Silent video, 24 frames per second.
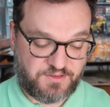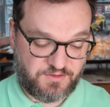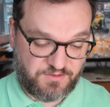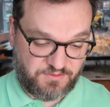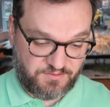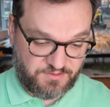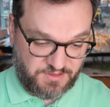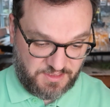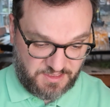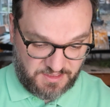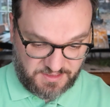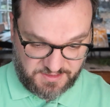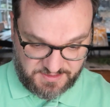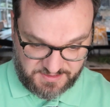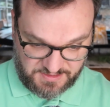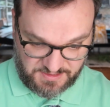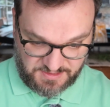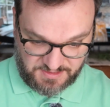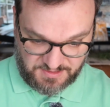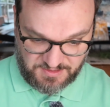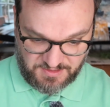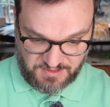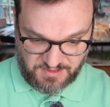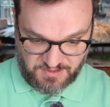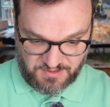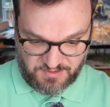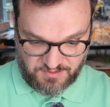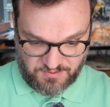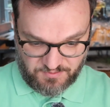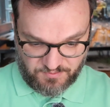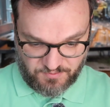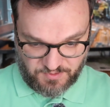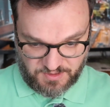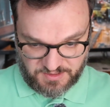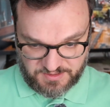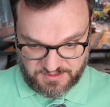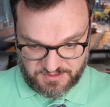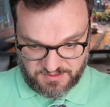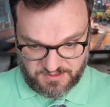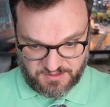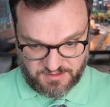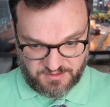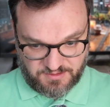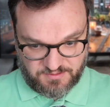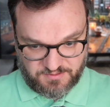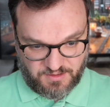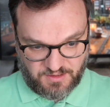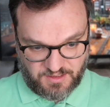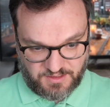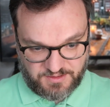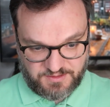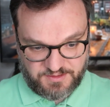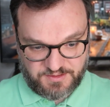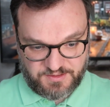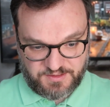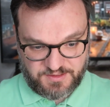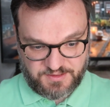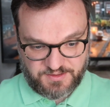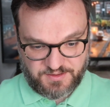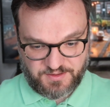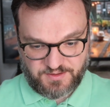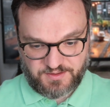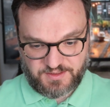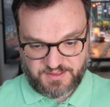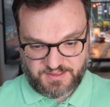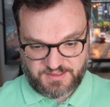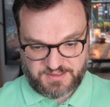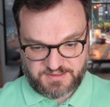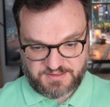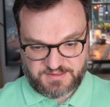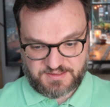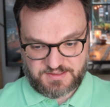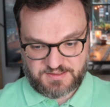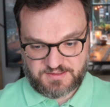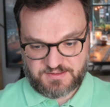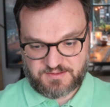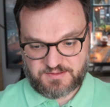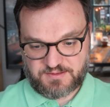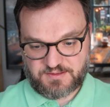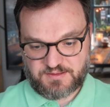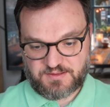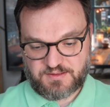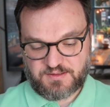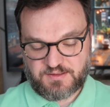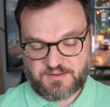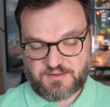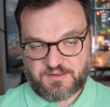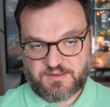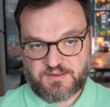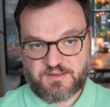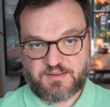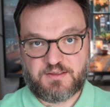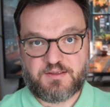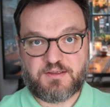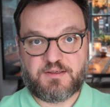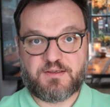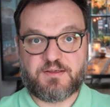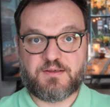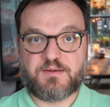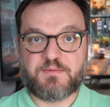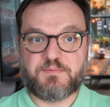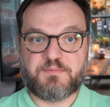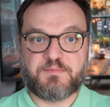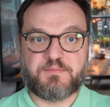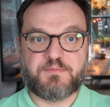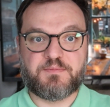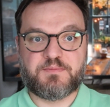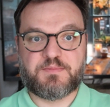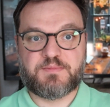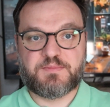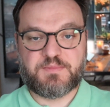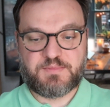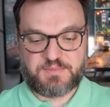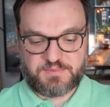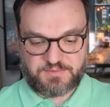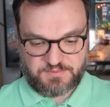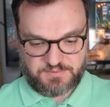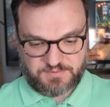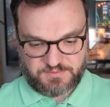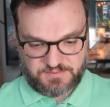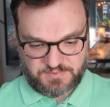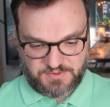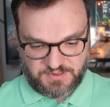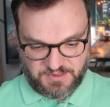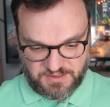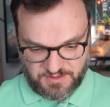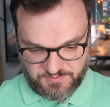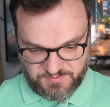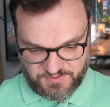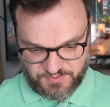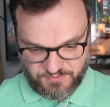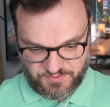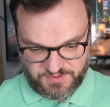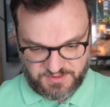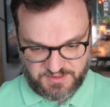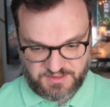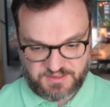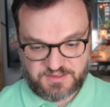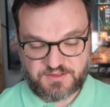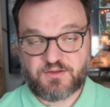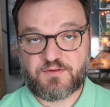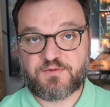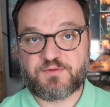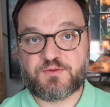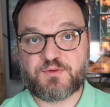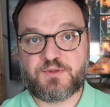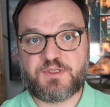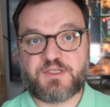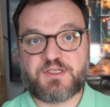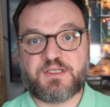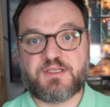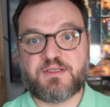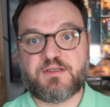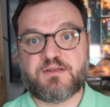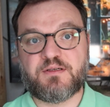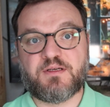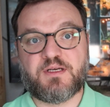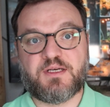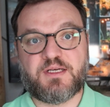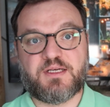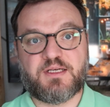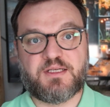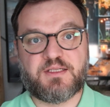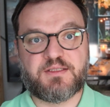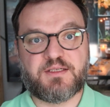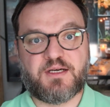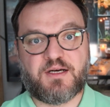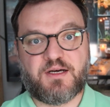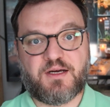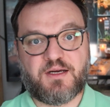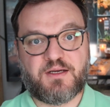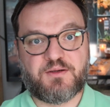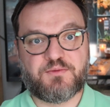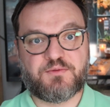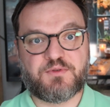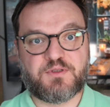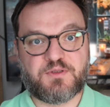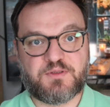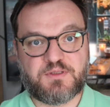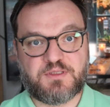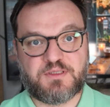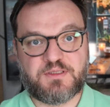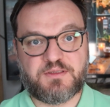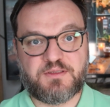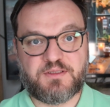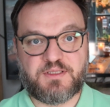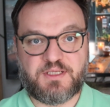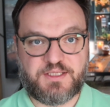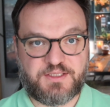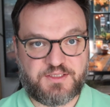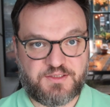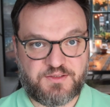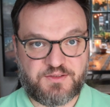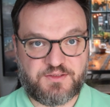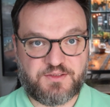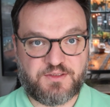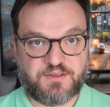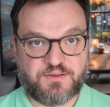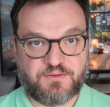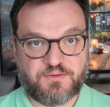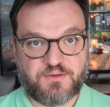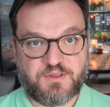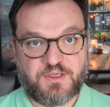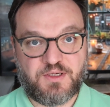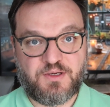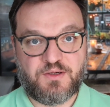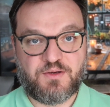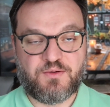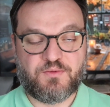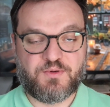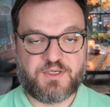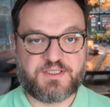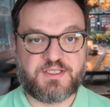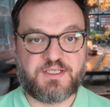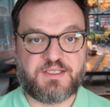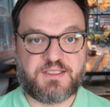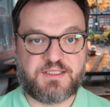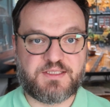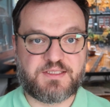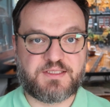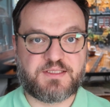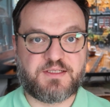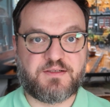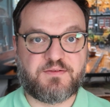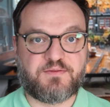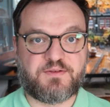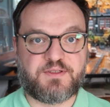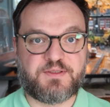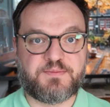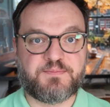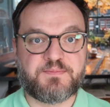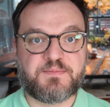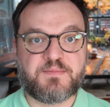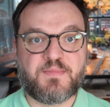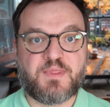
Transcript: good. I'll see what other things comes with the software, and I will let you know what I discover.